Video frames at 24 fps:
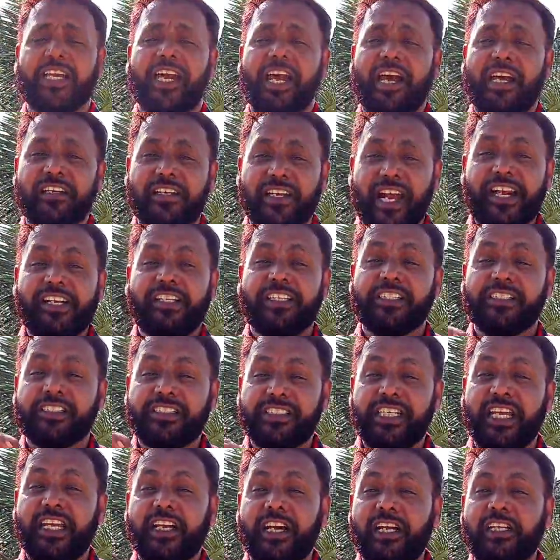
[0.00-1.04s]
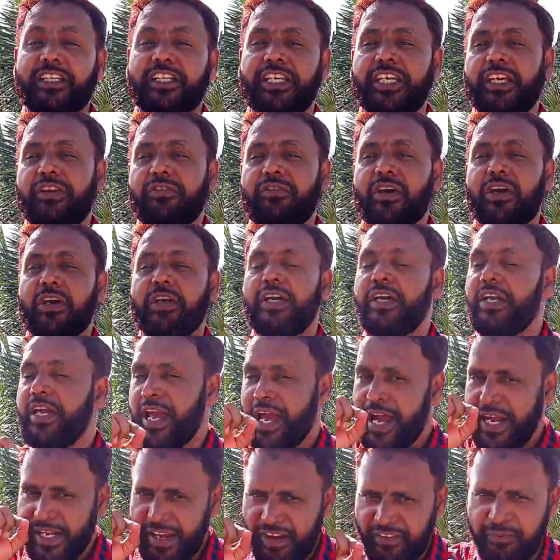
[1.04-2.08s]
and write a single keyword,
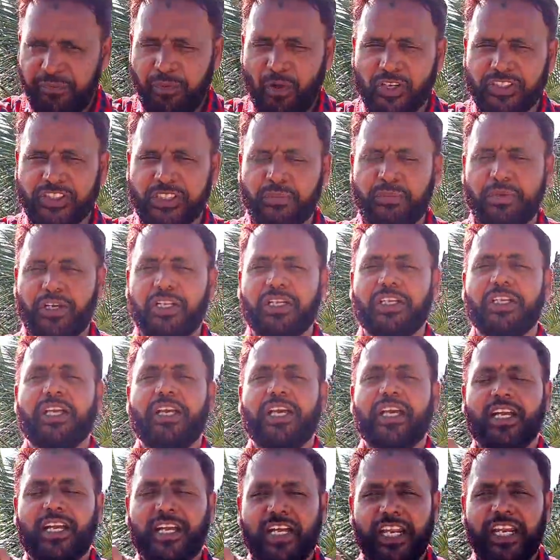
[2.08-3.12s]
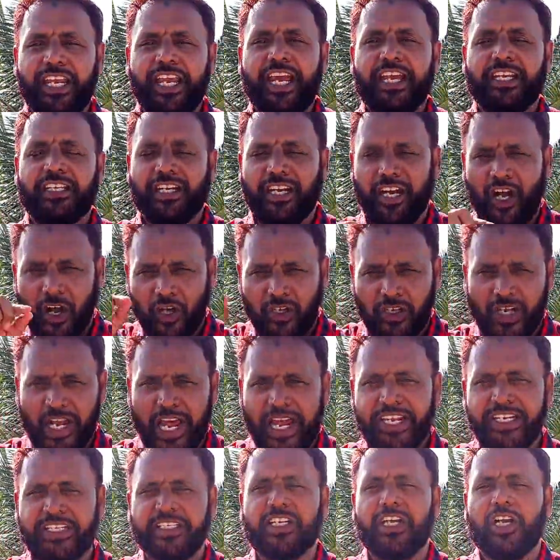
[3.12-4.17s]
and if possible create or
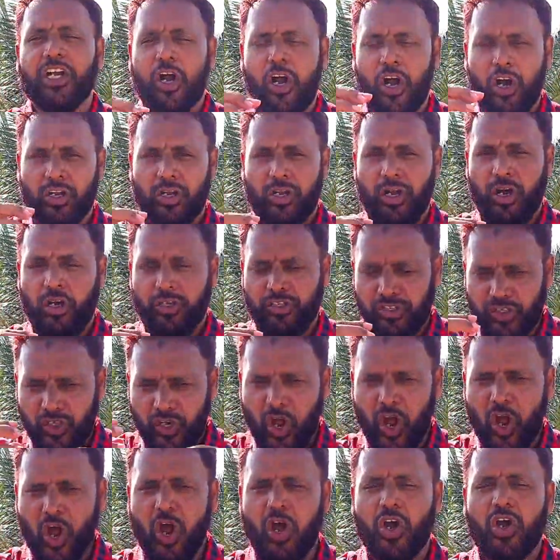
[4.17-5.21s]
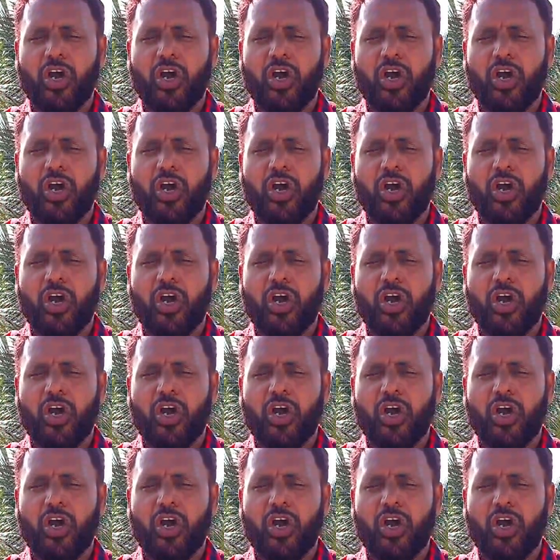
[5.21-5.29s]
write or draw